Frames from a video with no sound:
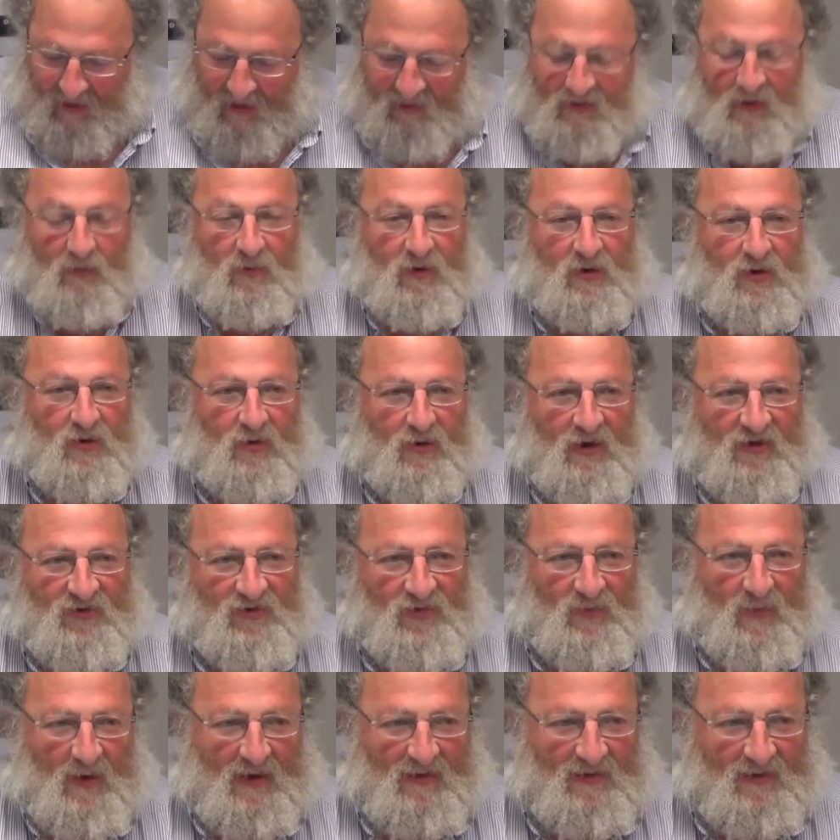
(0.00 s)
that were
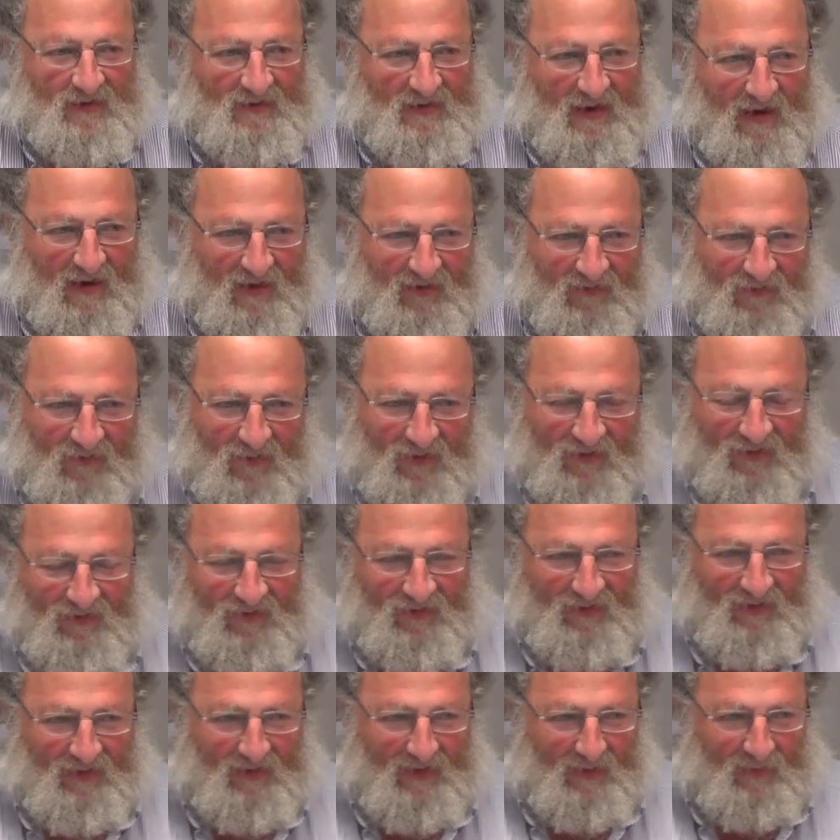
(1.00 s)
crushed by the Italian
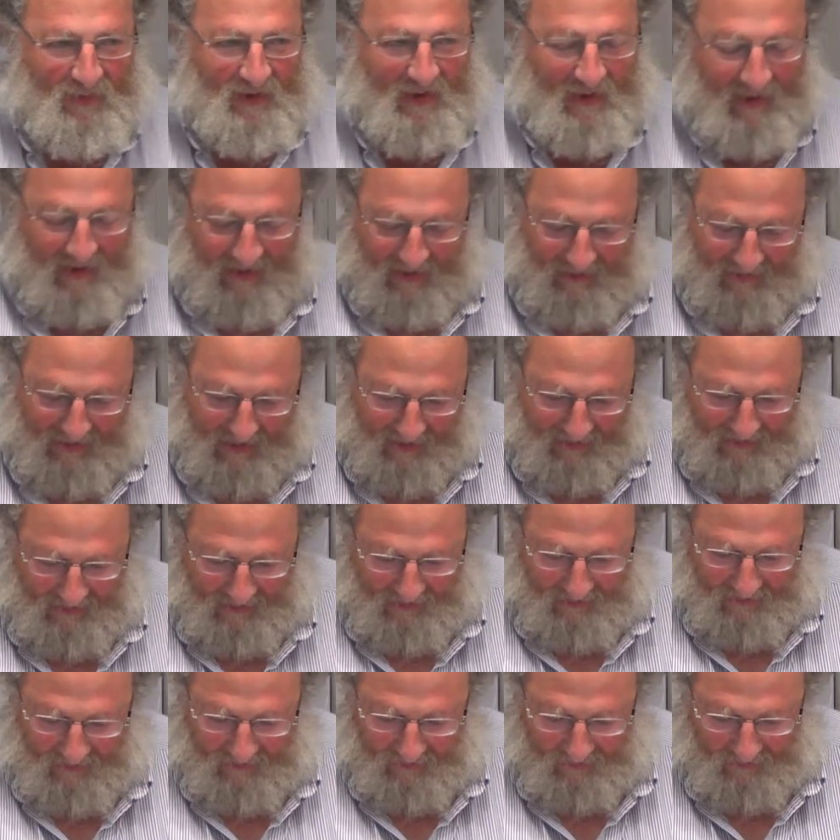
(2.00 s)
forces in Libya in
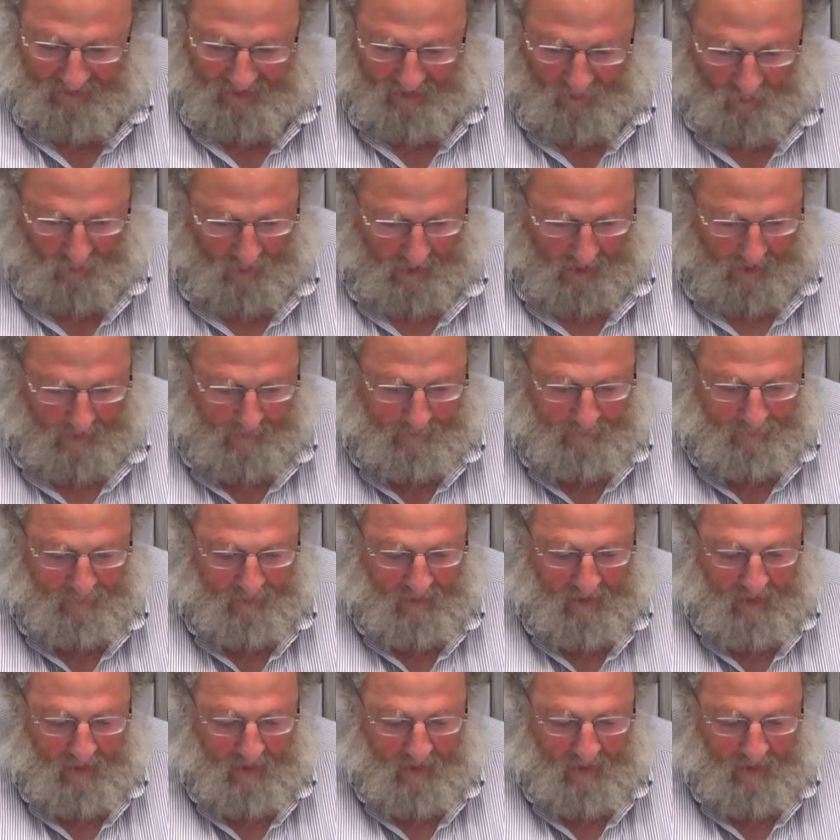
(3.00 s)
1931.